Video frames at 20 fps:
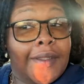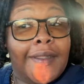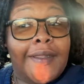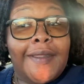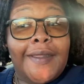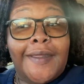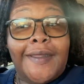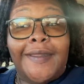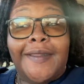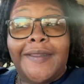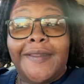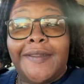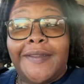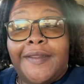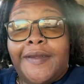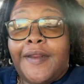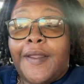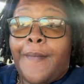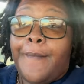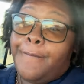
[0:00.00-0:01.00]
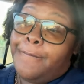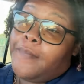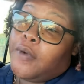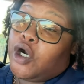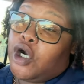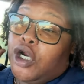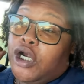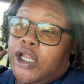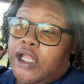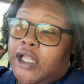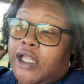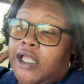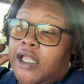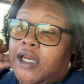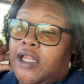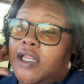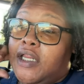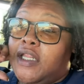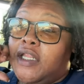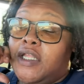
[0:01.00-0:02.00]
good morning
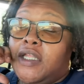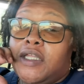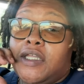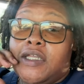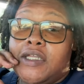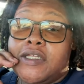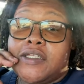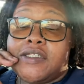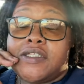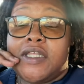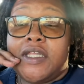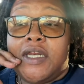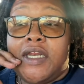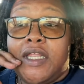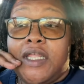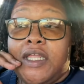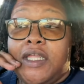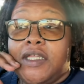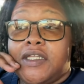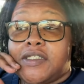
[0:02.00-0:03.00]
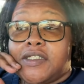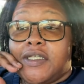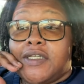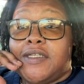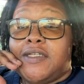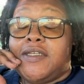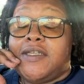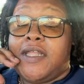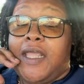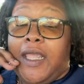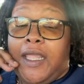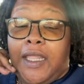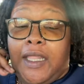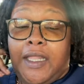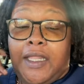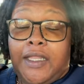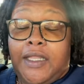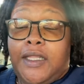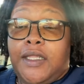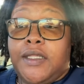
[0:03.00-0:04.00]
it is the next
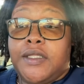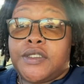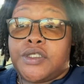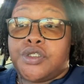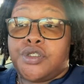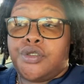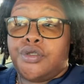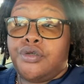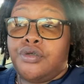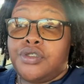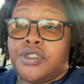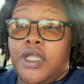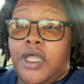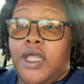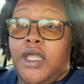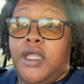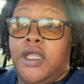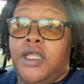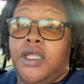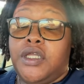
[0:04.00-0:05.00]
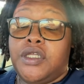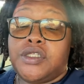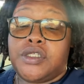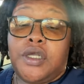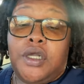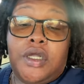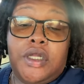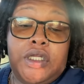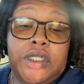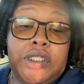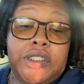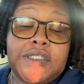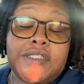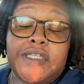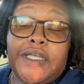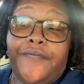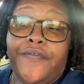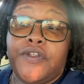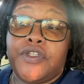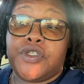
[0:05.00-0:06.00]
day it is tuesday it is currently
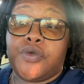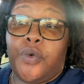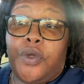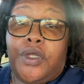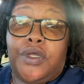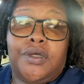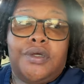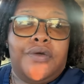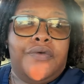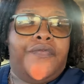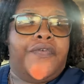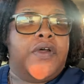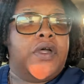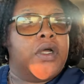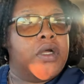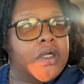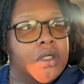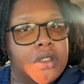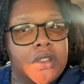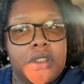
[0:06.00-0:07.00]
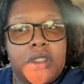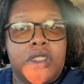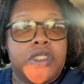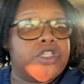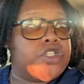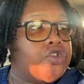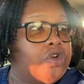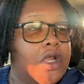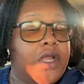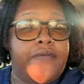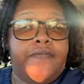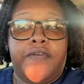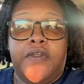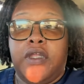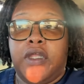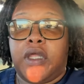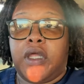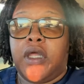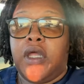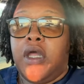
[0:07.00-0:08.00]
7:12. it's
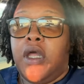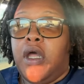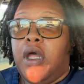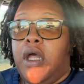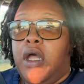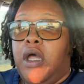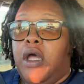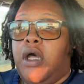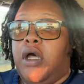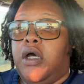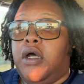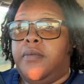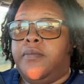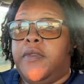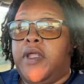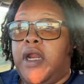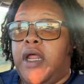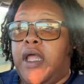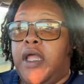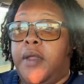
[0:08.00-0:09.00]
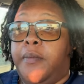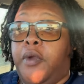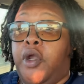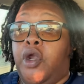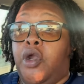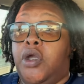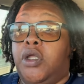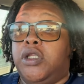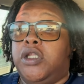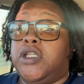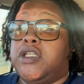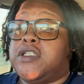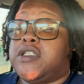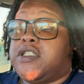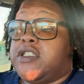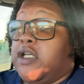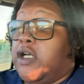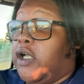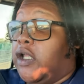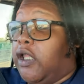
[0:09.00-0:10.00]
traffic um, that i am currently
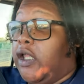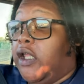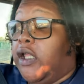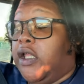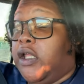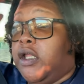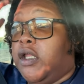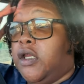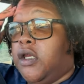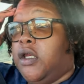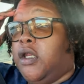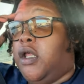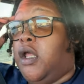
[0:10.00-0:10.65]
stuck in